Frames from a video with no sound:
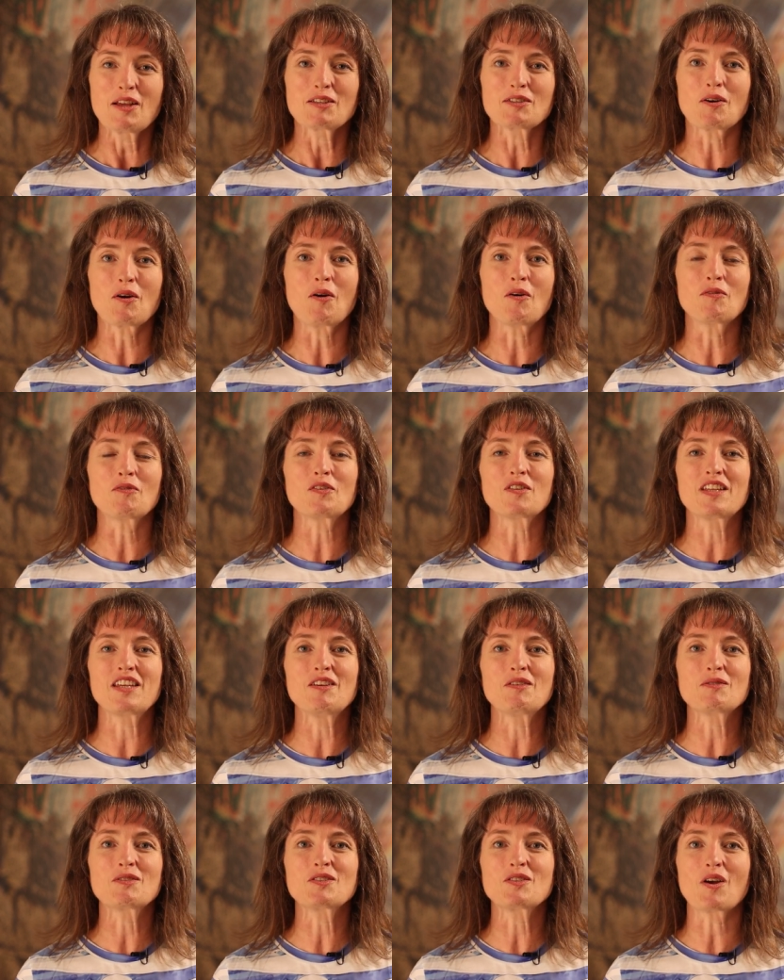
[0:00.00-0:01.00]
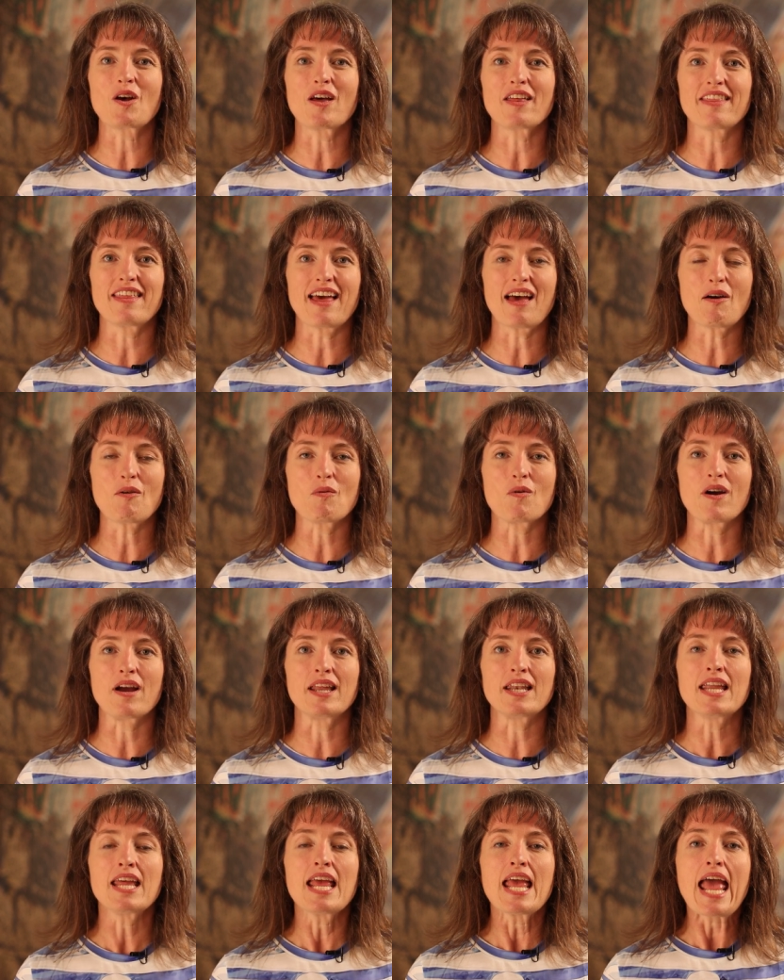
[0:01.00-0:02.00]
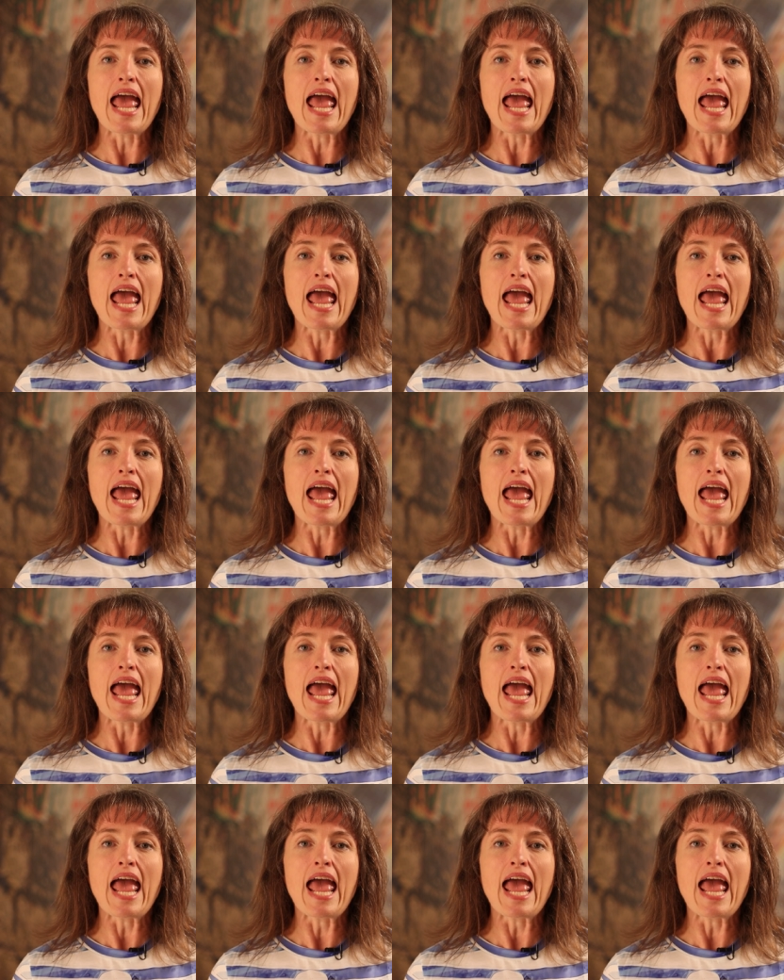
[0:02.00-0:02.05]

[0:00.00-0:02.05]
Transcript: so hopefully you saw that one.